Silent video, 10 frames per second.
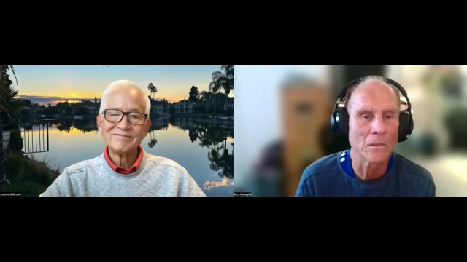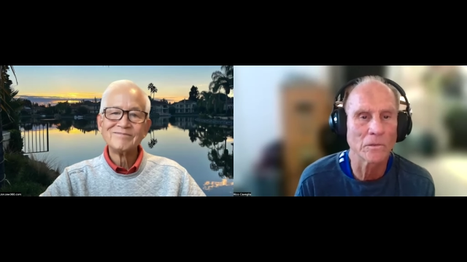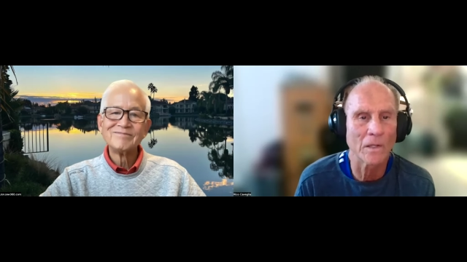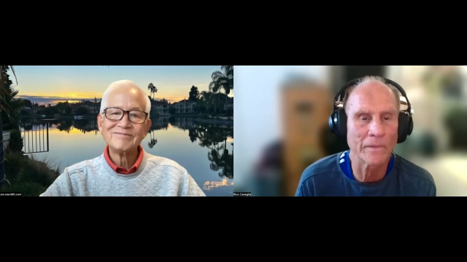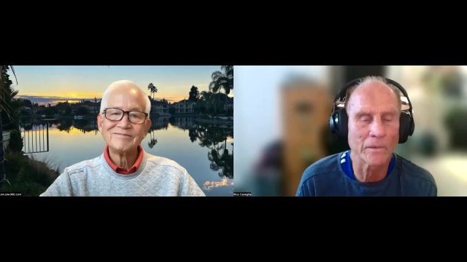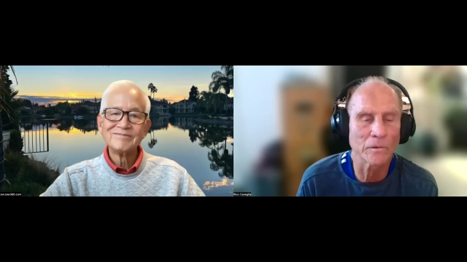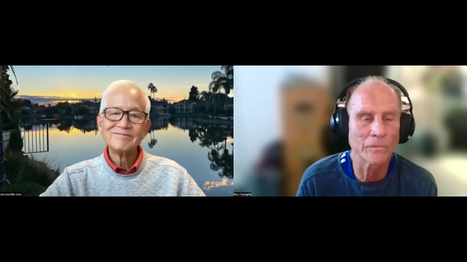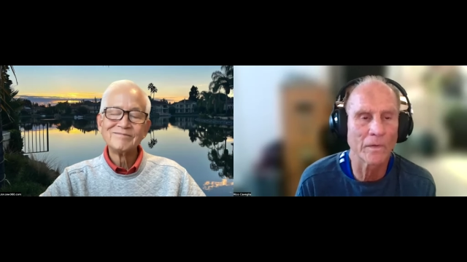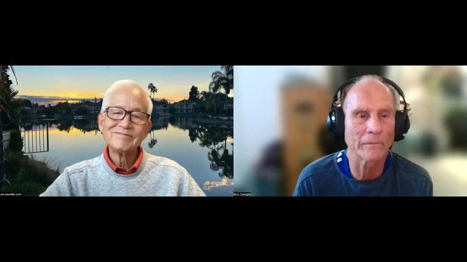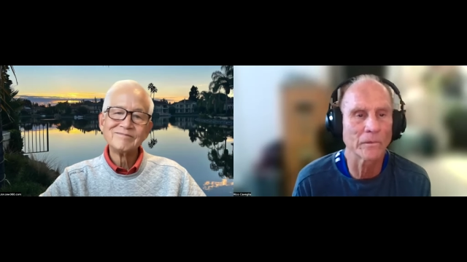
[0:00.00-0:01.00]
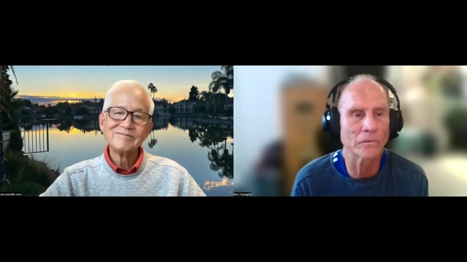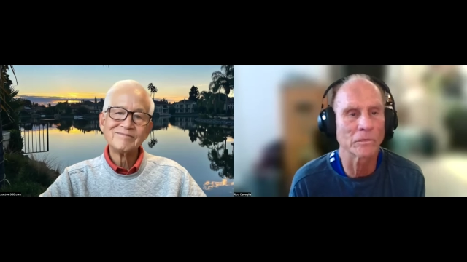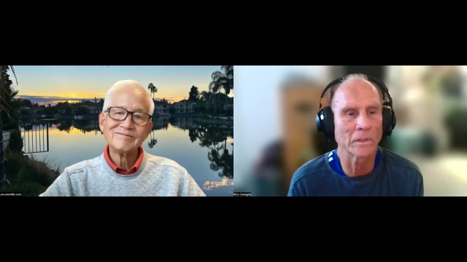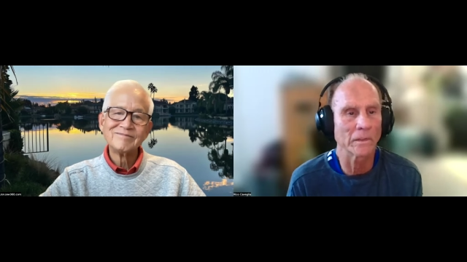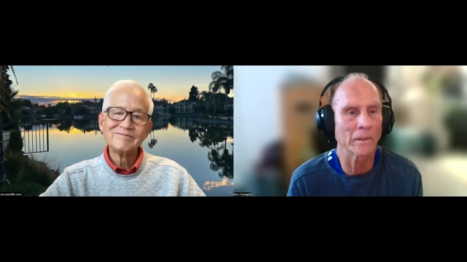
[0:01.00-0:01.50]
Speaker 1: So I think you'll find
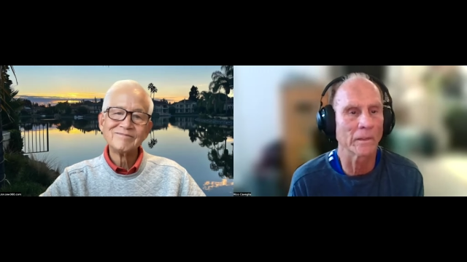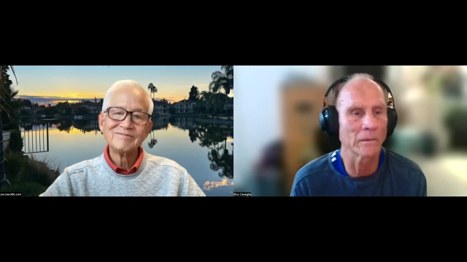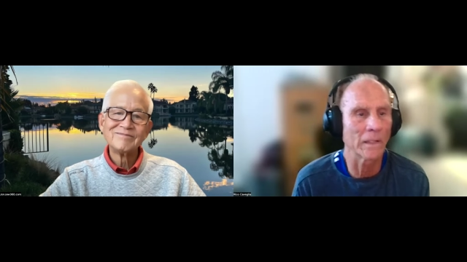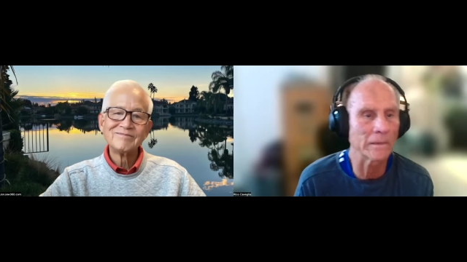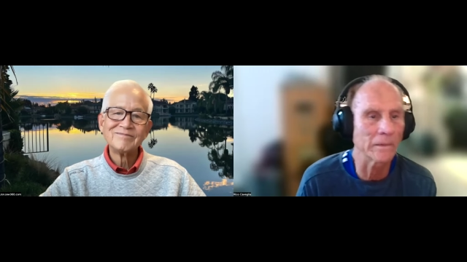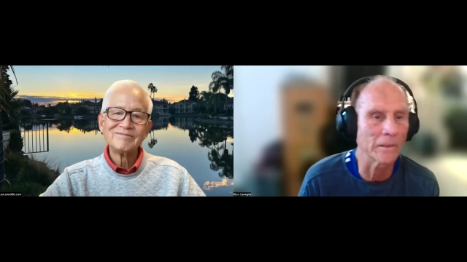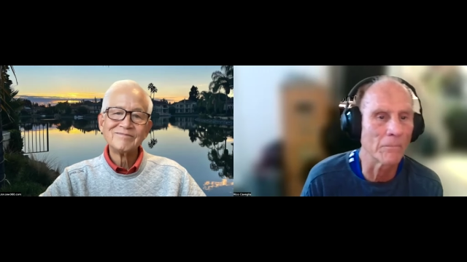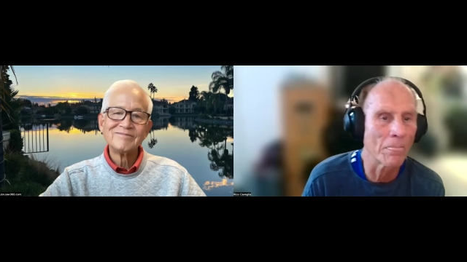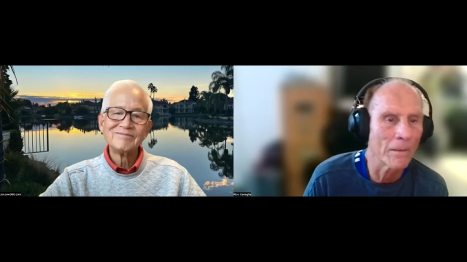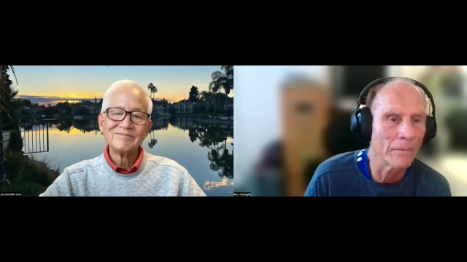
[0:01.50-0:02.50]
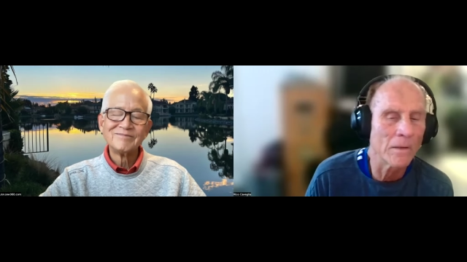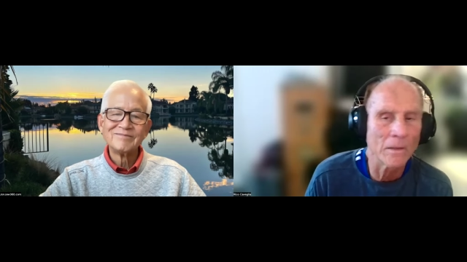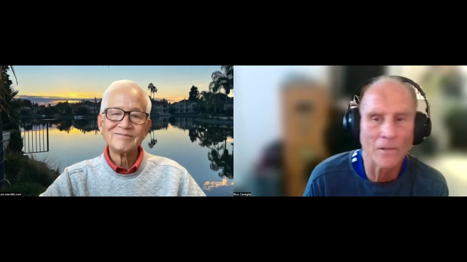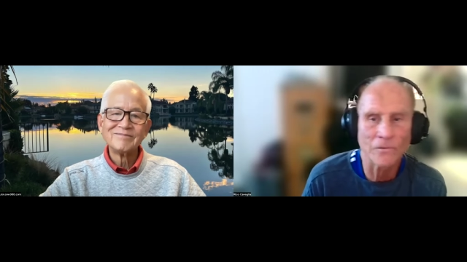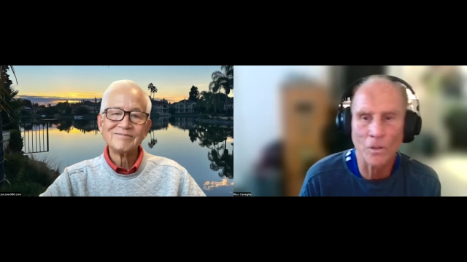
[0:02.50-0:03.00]
this really enlightening.
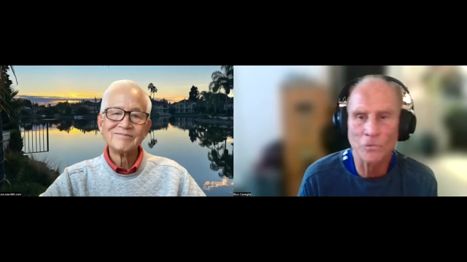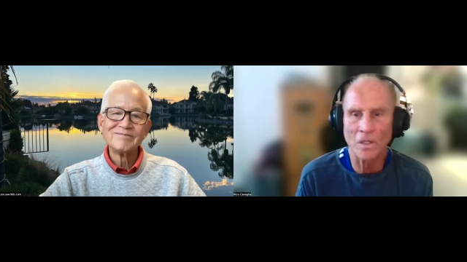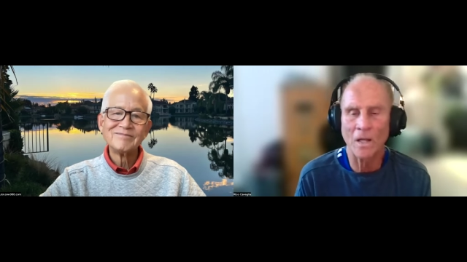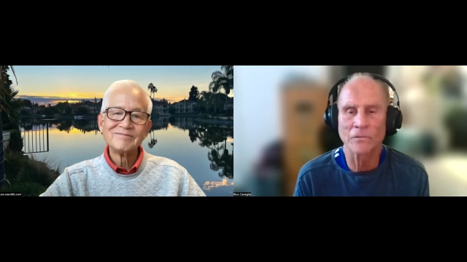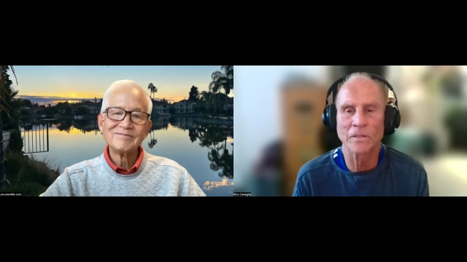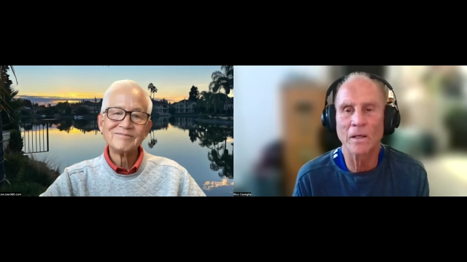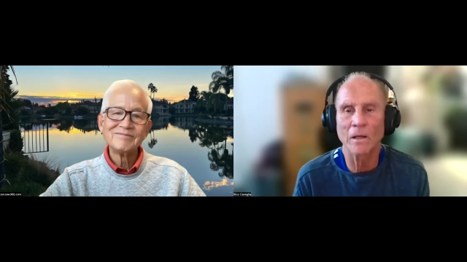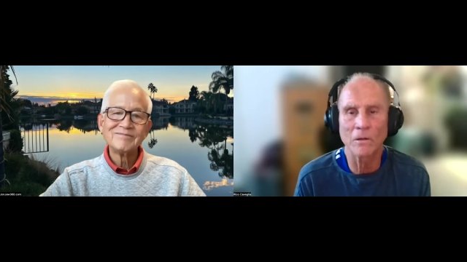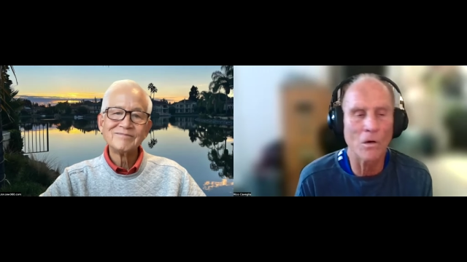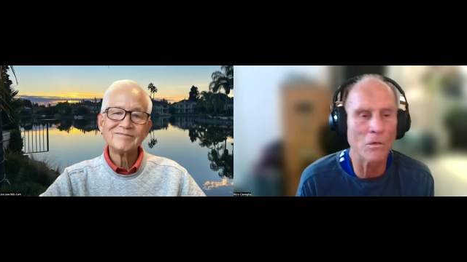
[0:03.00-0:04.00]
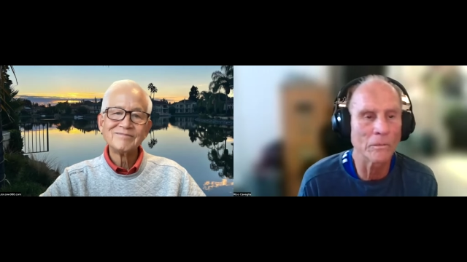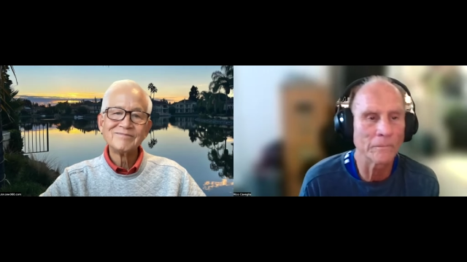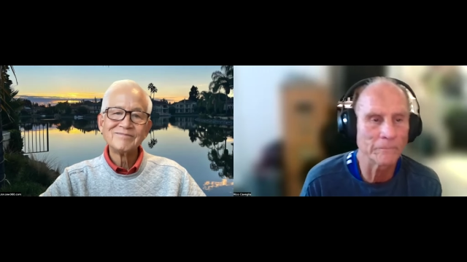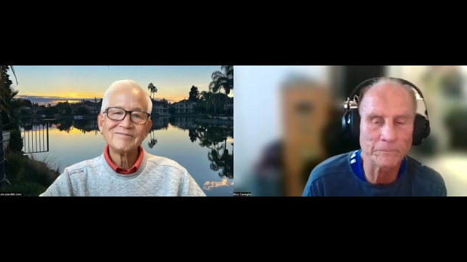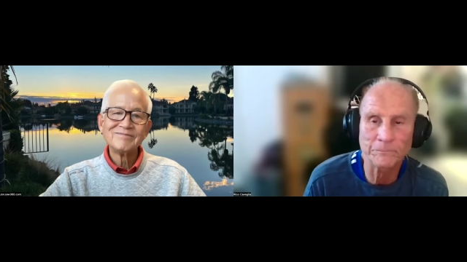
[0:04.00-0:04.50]
And so, John, say
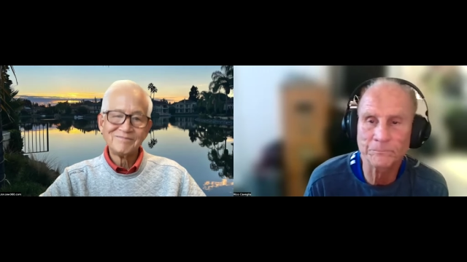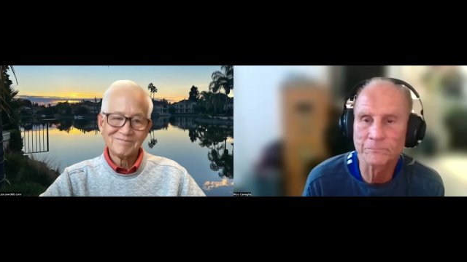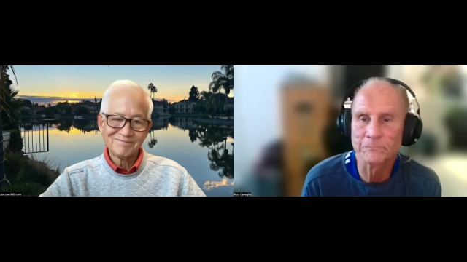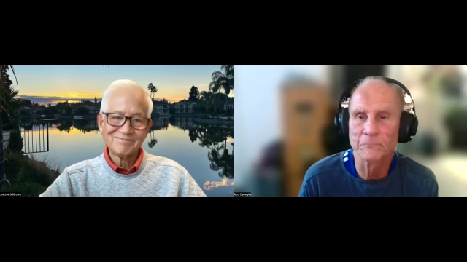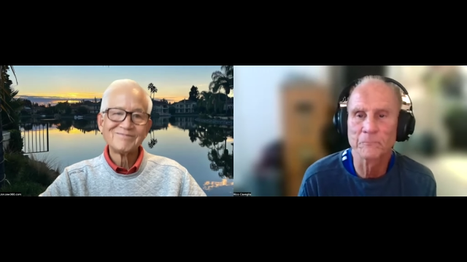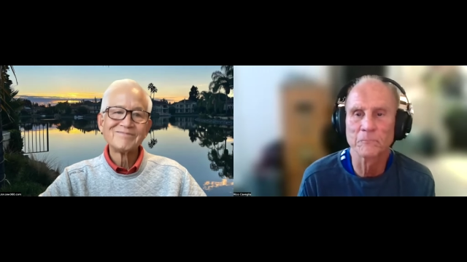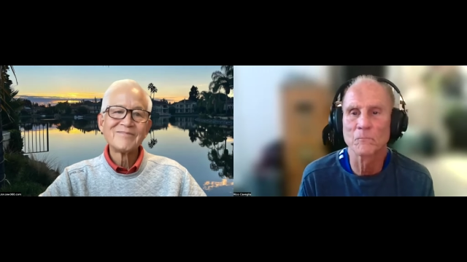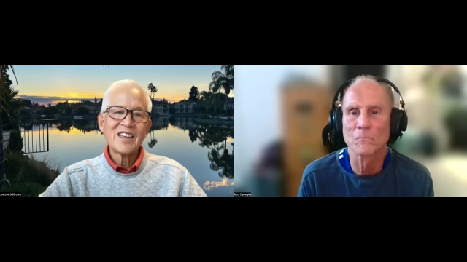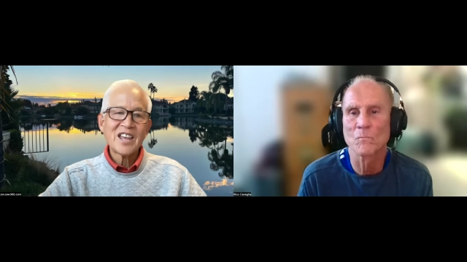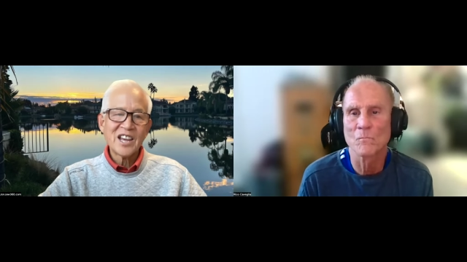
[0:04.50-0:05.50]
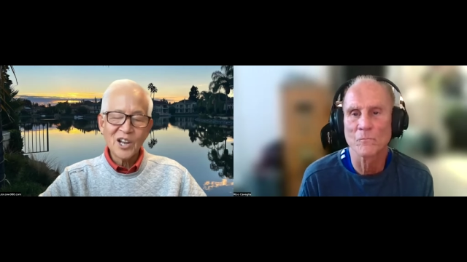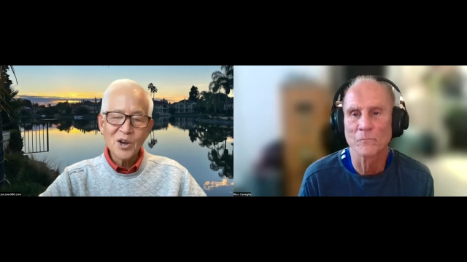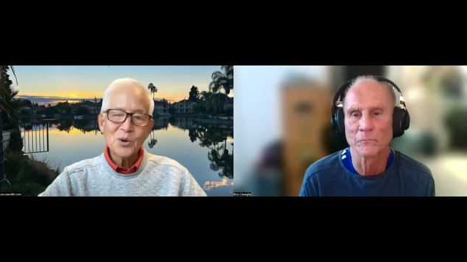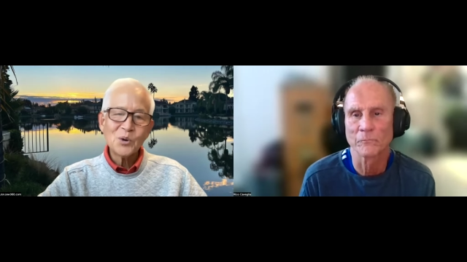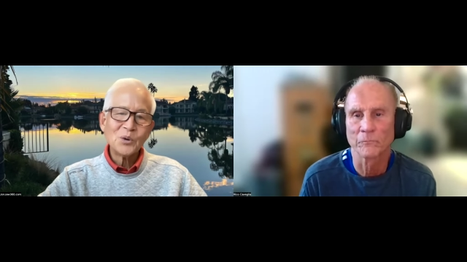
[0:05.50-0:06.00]
hello.
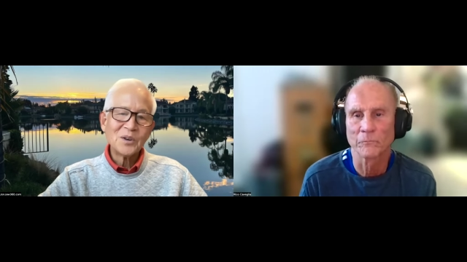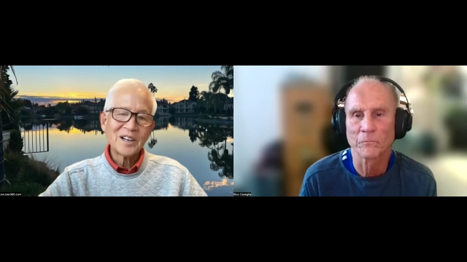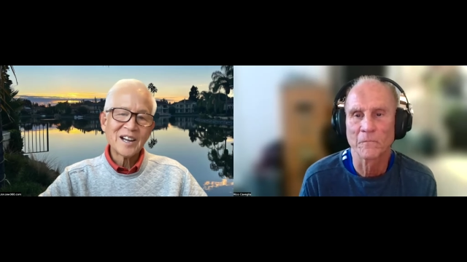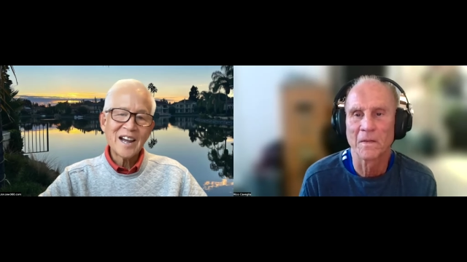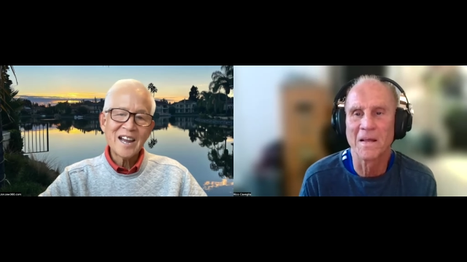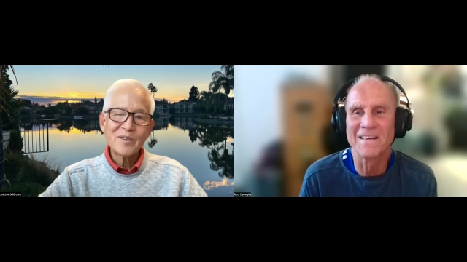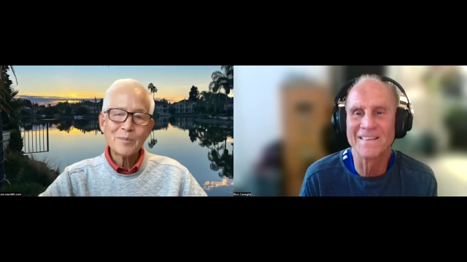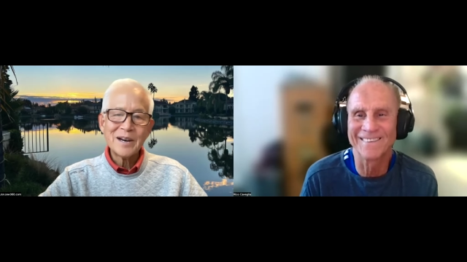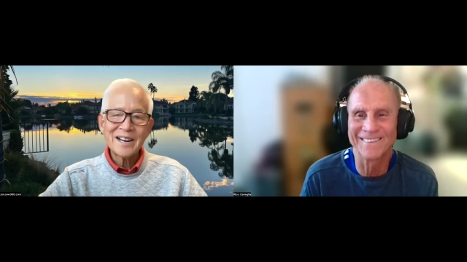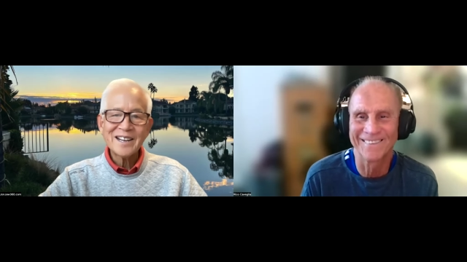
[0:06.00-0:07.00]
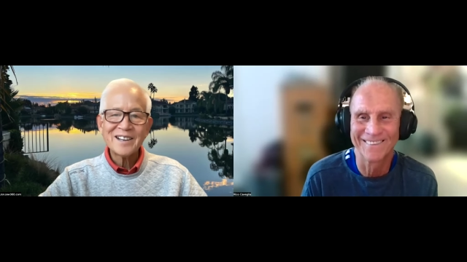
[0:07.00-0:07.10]
Speaker 2: Hello. Hi, everybody.